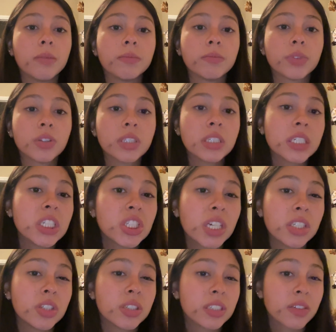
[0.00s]
So since each
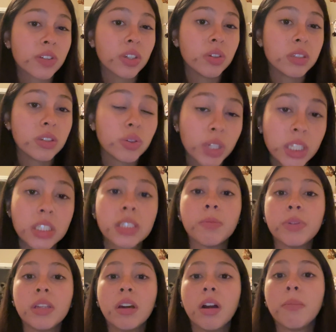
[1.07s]
test uses different units,
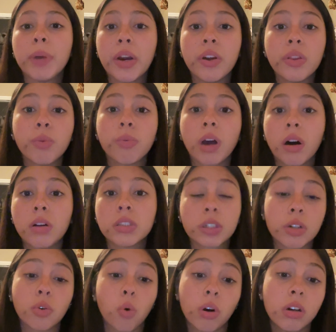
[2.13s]
simply comparing the raw
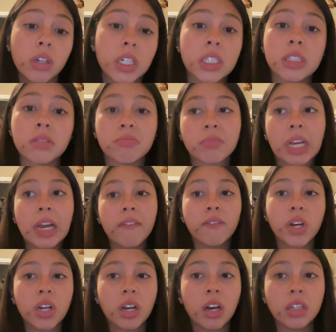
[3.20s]
score is
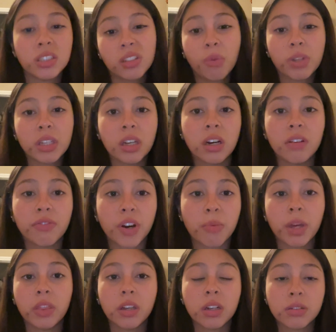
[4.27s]
it's not really a fair
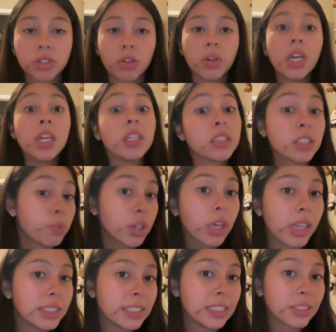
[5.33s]
method. So this is where
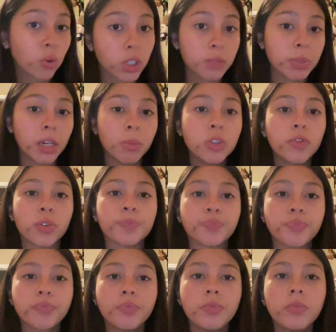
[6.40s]
Z-scores become useful.
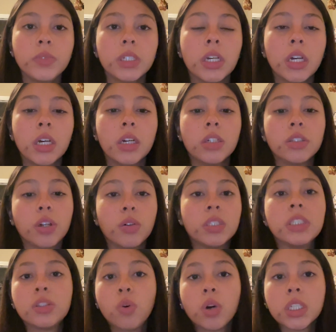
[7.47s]
So
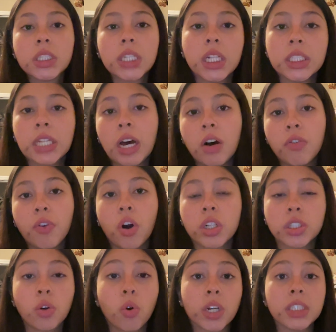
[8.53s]
Z-scores tell us how far a
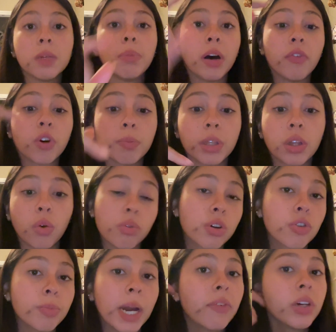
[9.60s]
score is above or below the
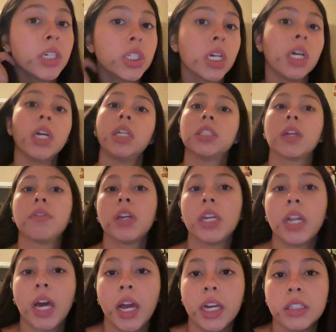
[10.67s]
group average. Instead of looking
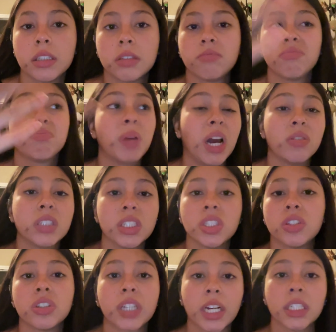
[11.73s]
at pounds,
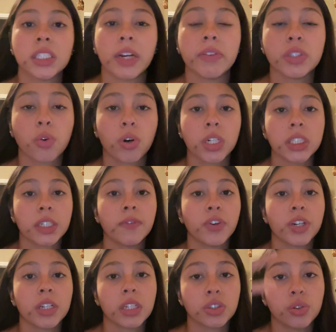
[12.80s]
inches, or seconds, every score is
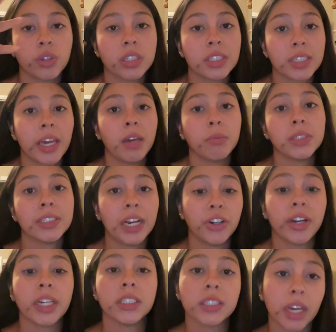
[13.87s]
converted into the same
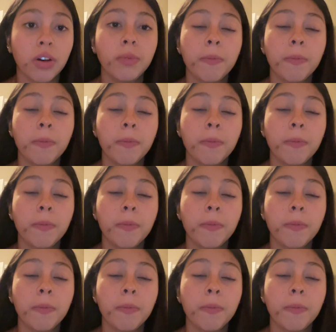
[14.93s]
standardized scale.